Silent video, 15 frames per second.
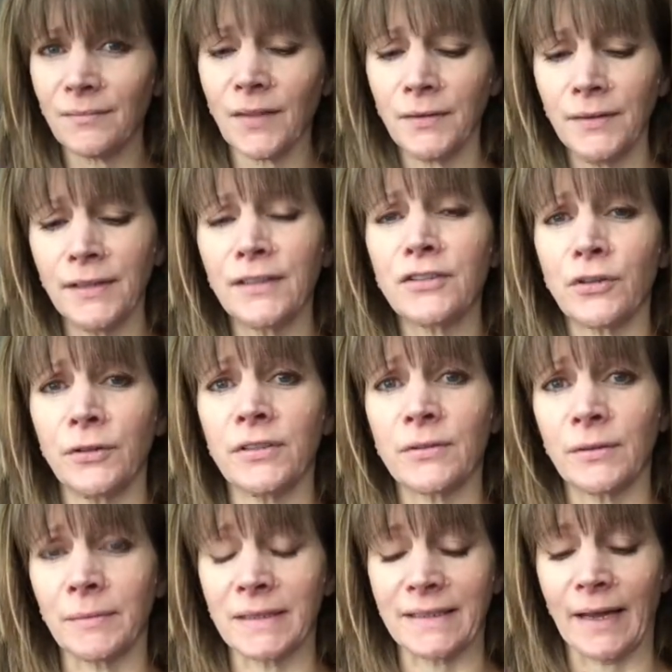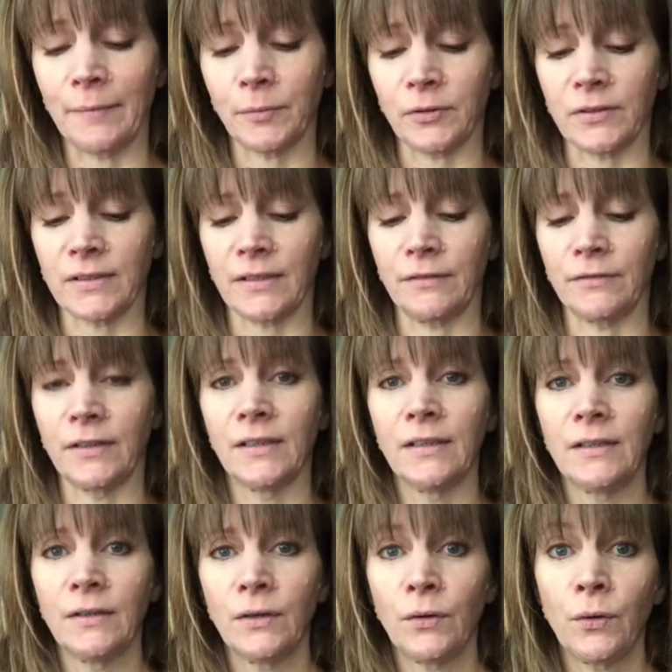And I can show you some examples of
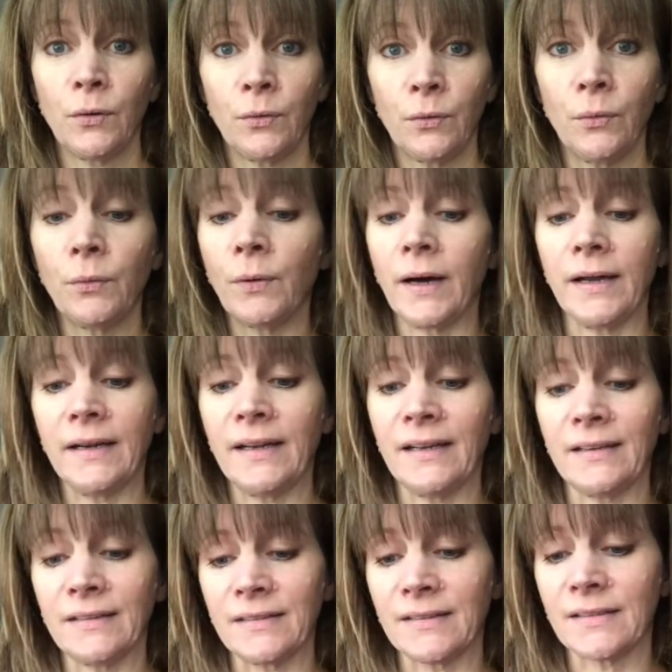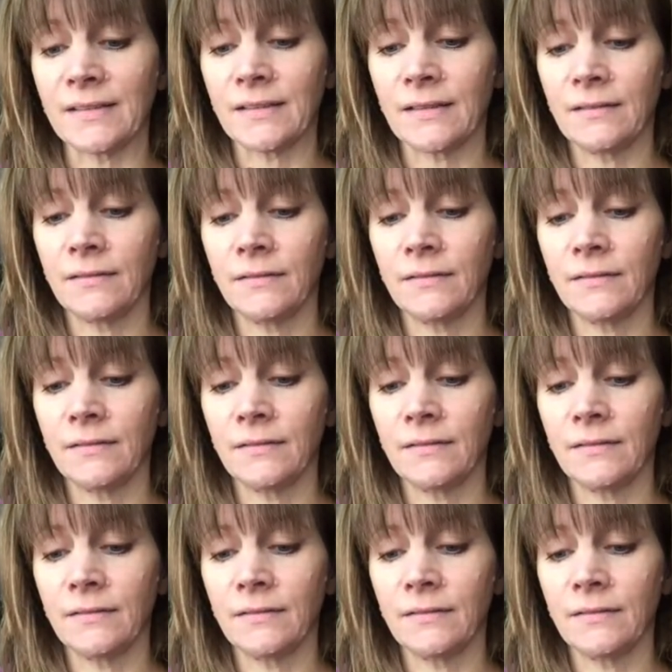what is